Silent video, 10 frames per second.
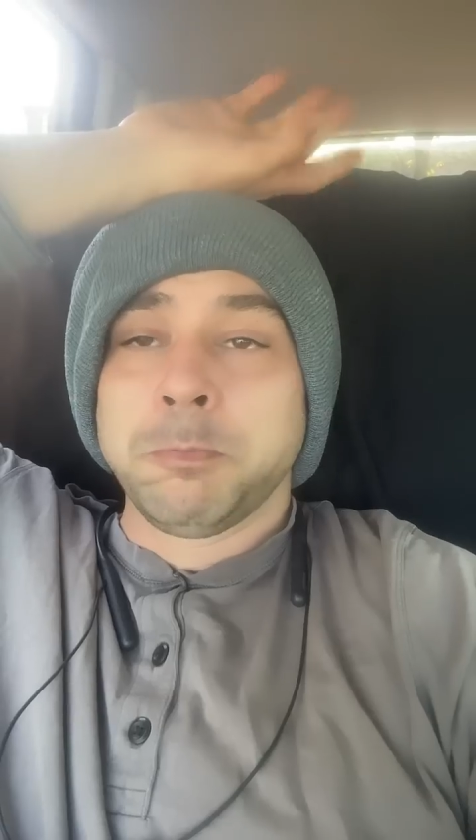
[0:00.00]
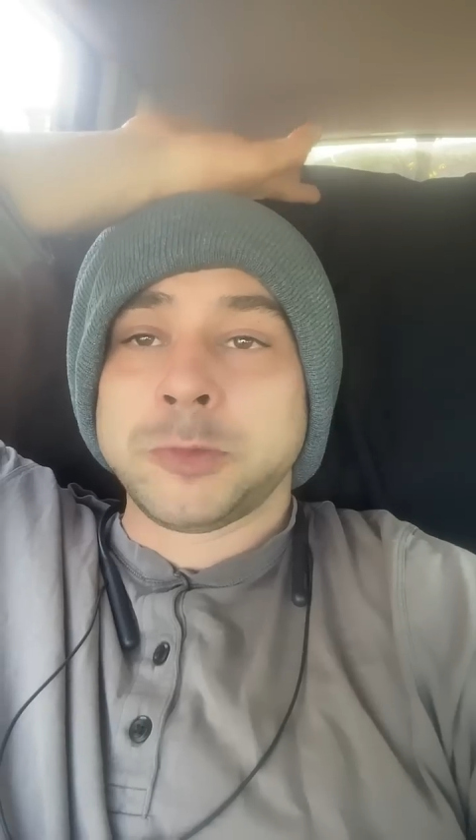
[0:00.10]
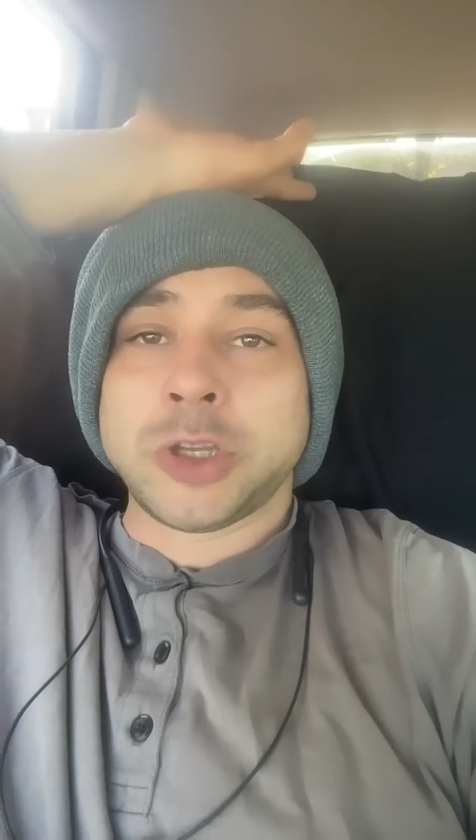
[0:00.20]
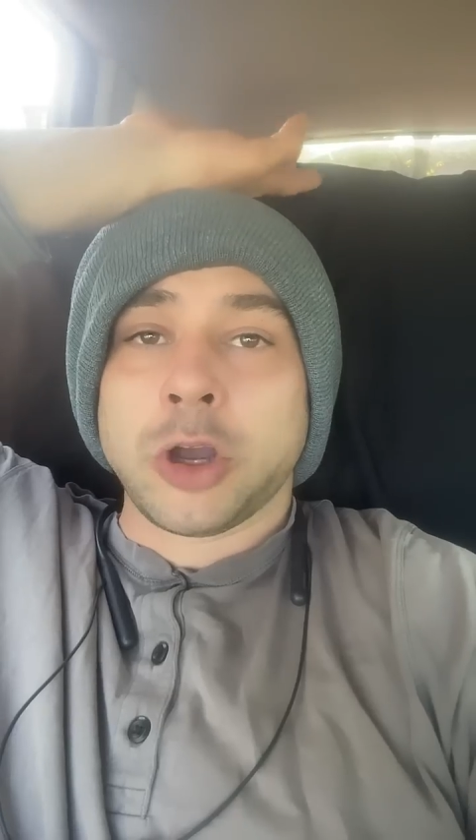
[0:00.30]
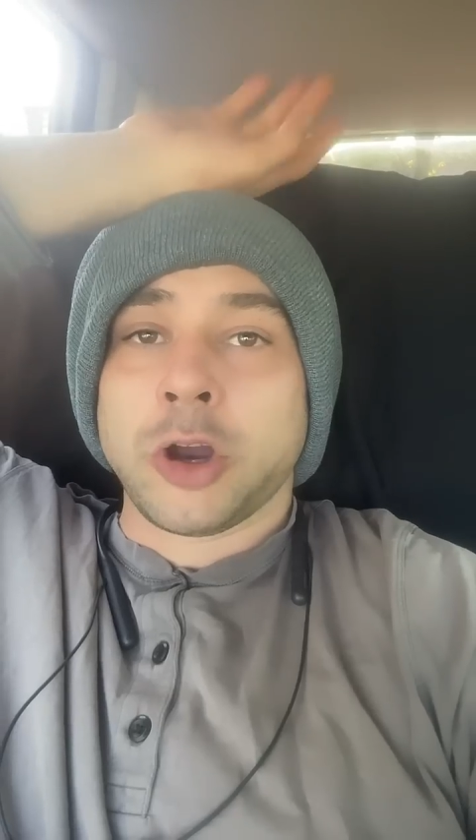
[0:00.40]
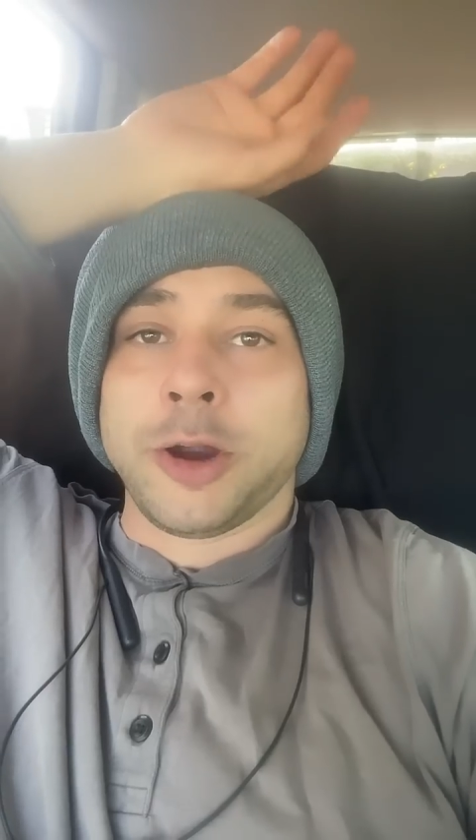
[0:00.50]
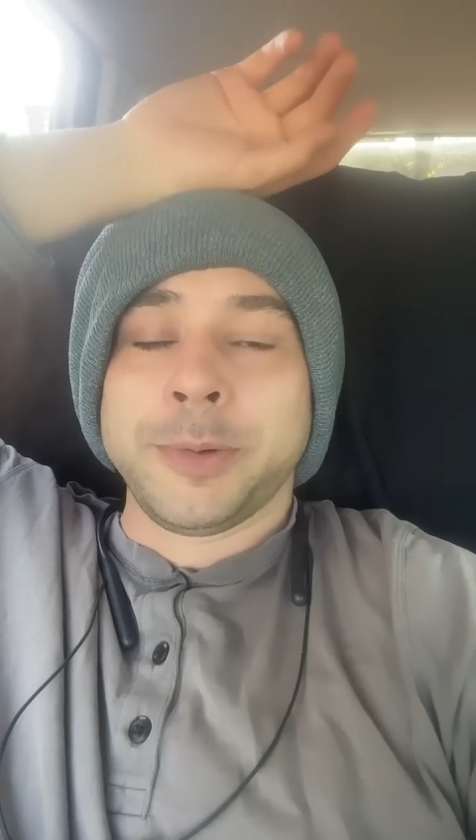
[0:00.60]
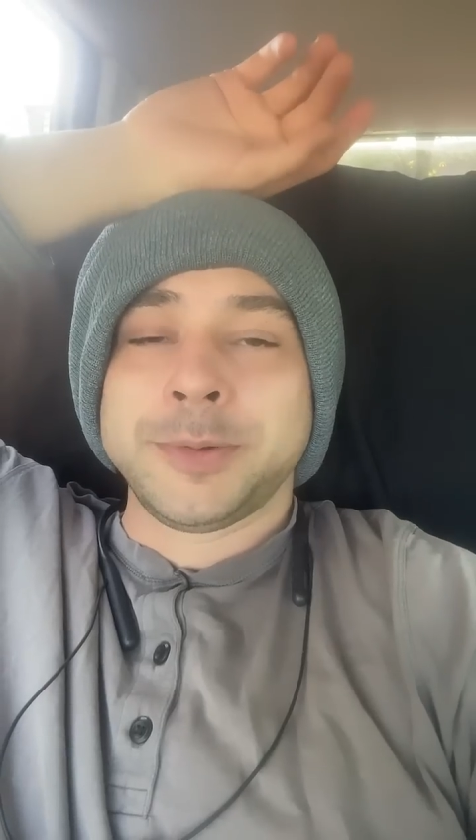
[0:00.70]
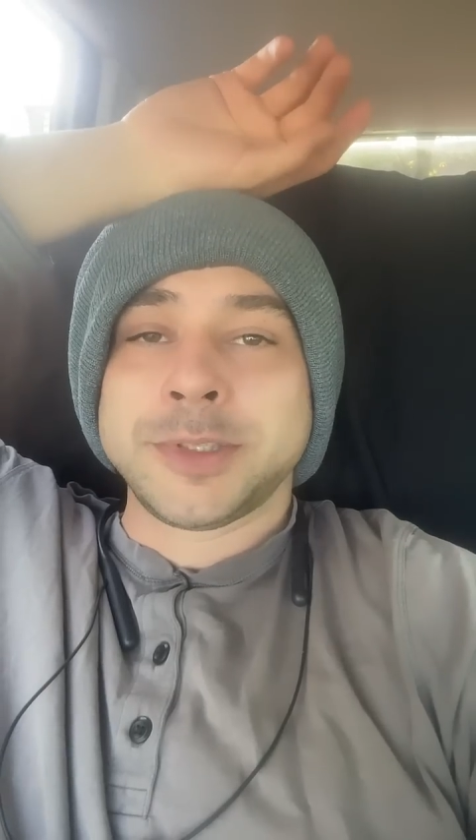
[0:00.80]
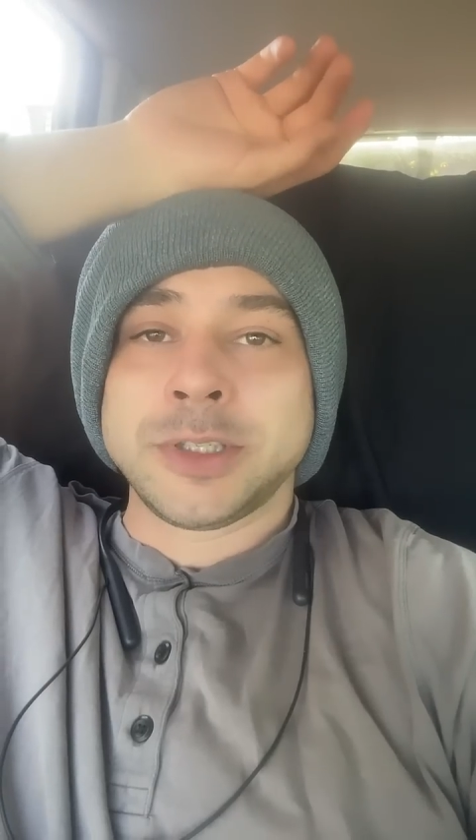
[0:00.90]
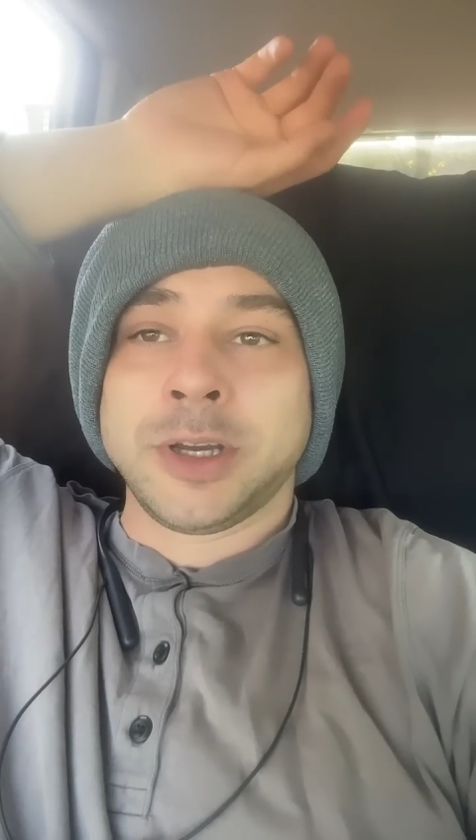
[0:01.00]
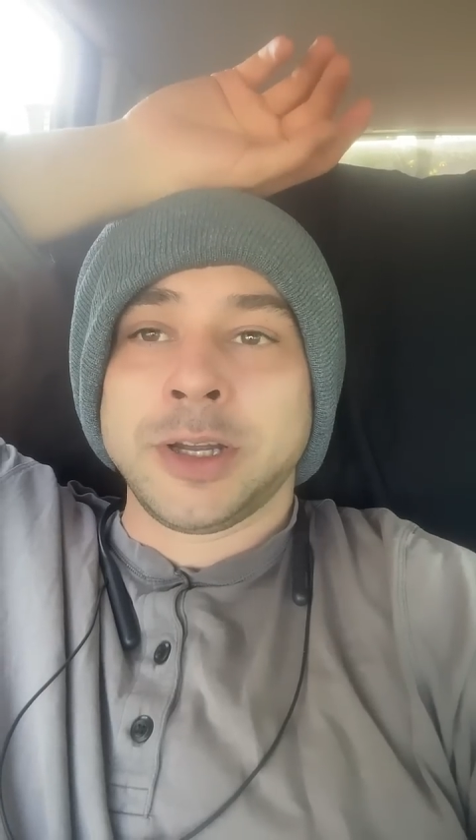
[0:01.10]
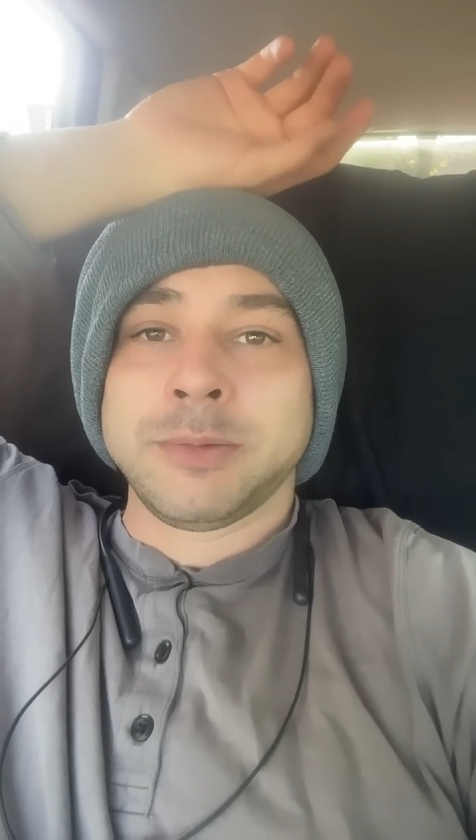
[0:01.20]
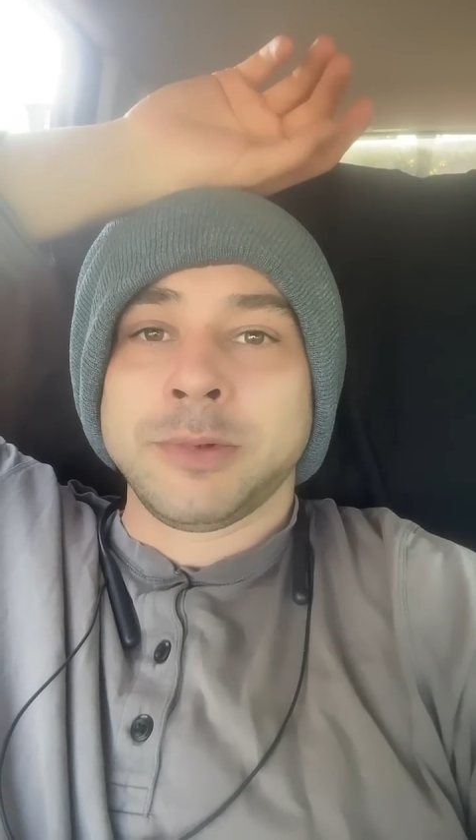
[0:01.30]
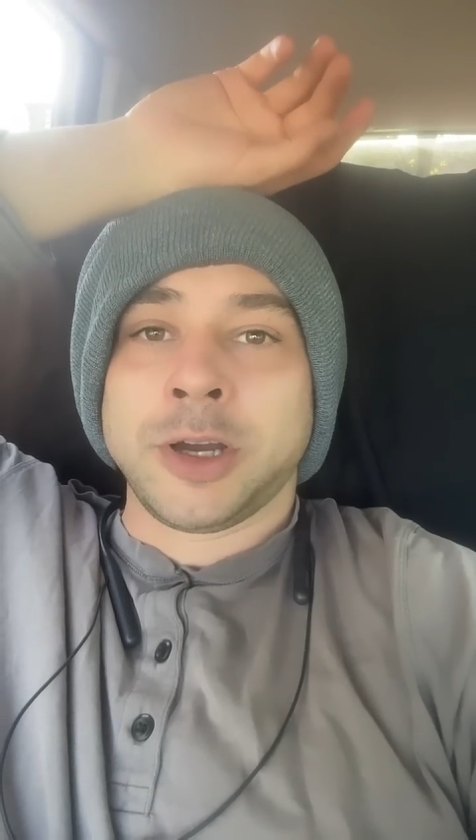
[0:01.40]
It's not carbon, it's
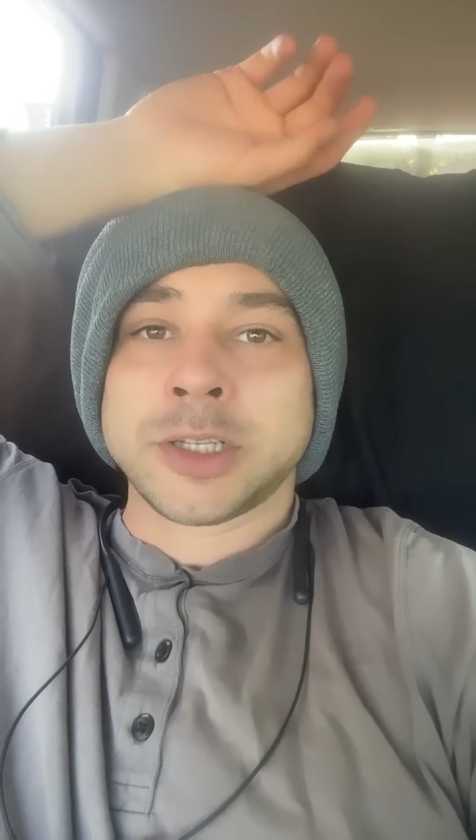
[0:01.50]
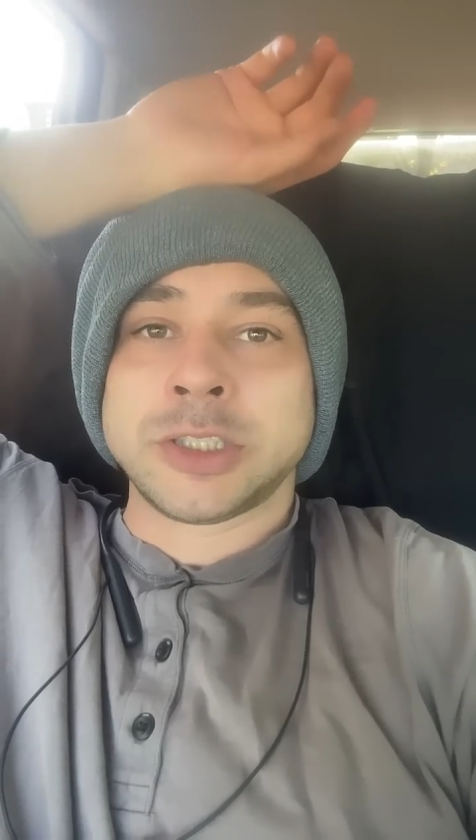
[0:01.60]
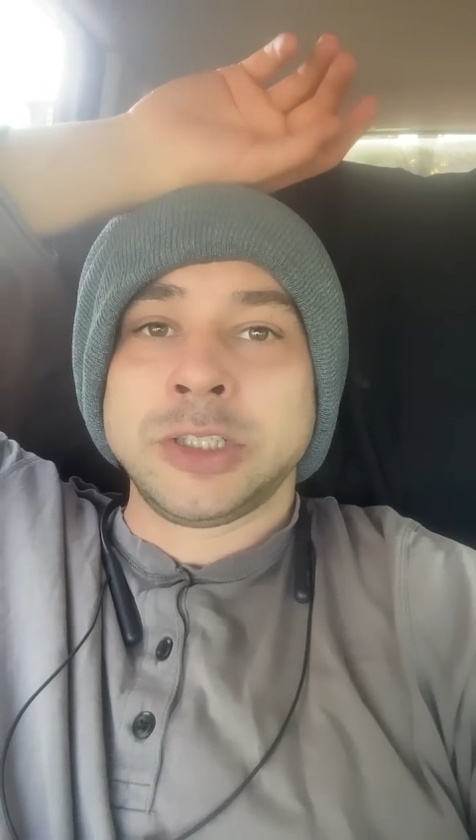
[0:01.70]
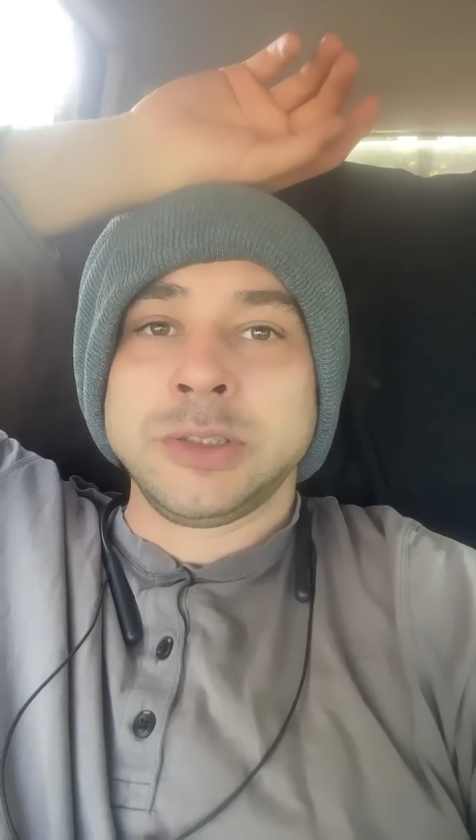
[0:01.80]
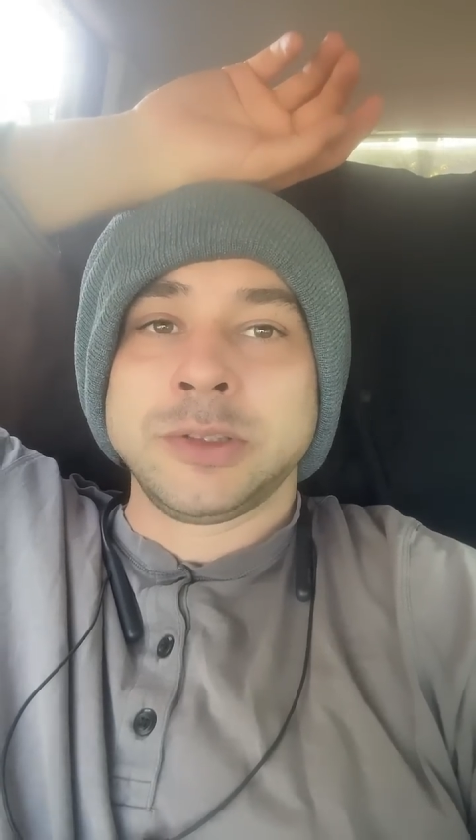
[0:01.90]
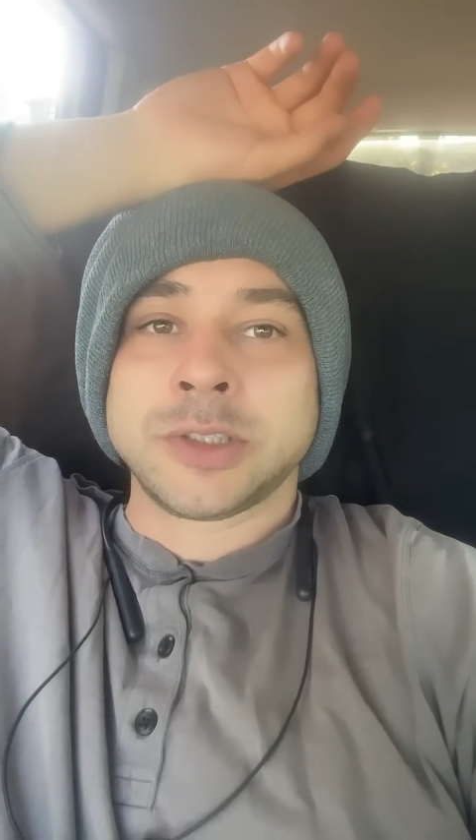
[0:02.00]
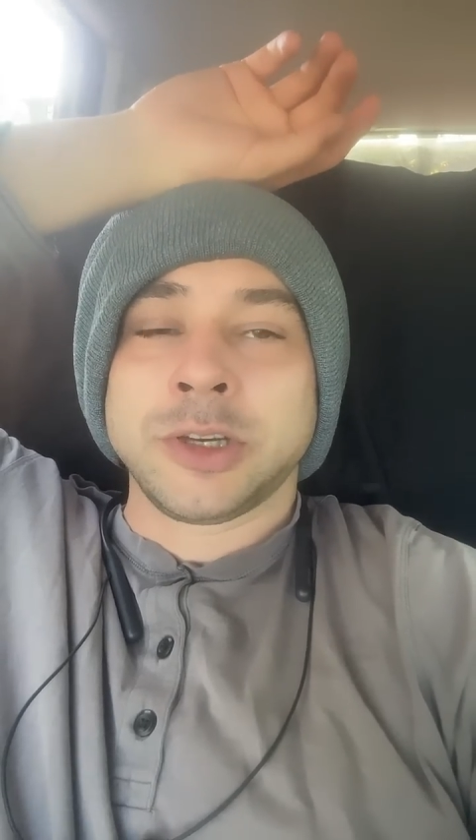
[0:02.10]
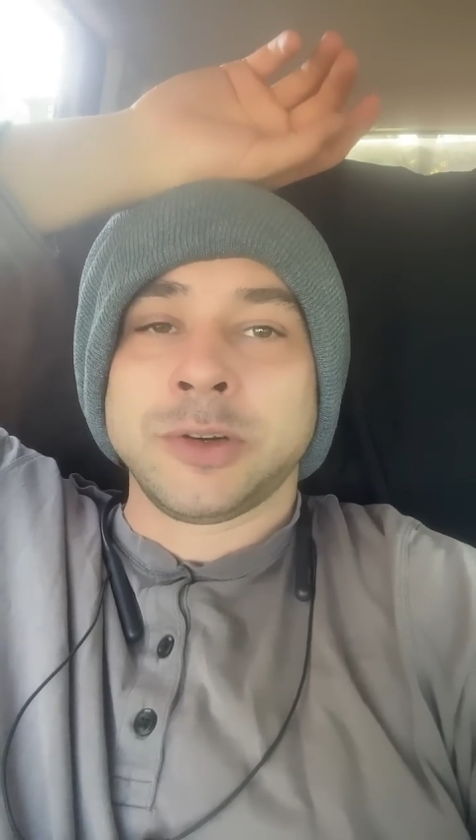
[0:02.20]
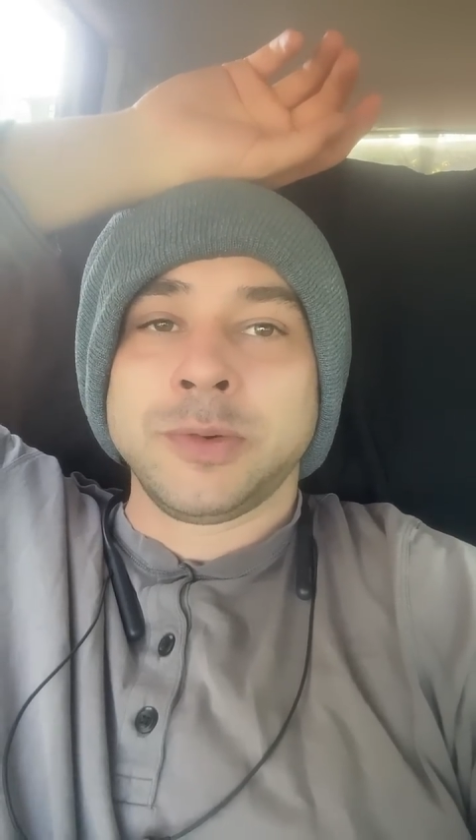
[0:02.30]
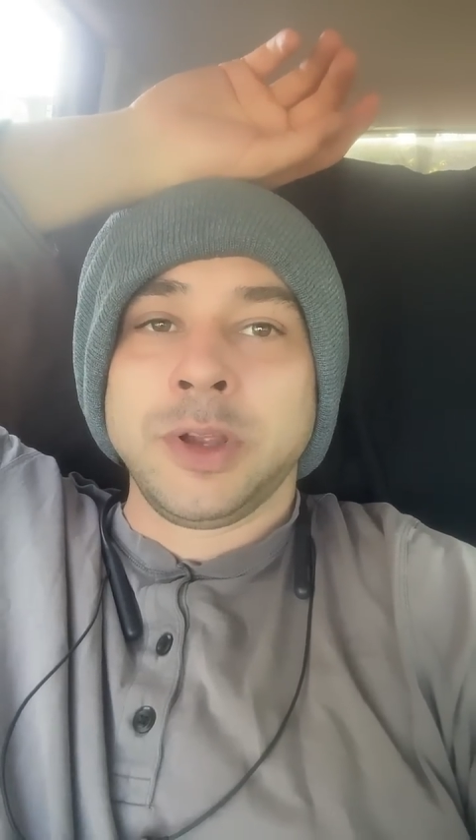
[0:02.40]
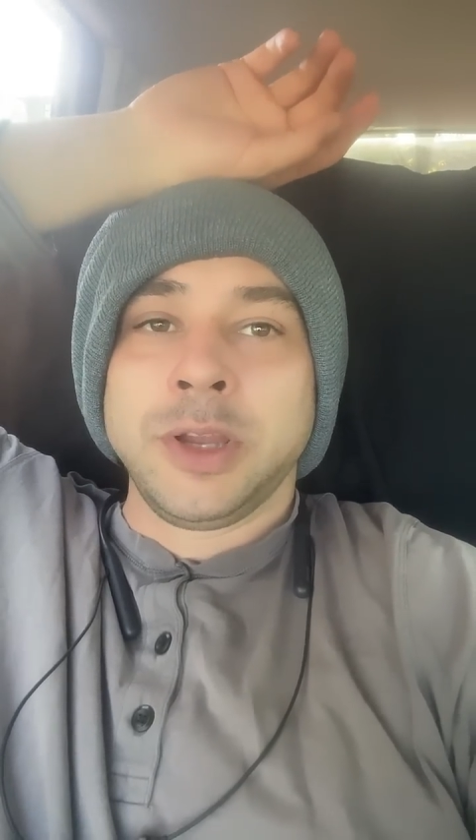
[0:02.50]
not oxygen. So,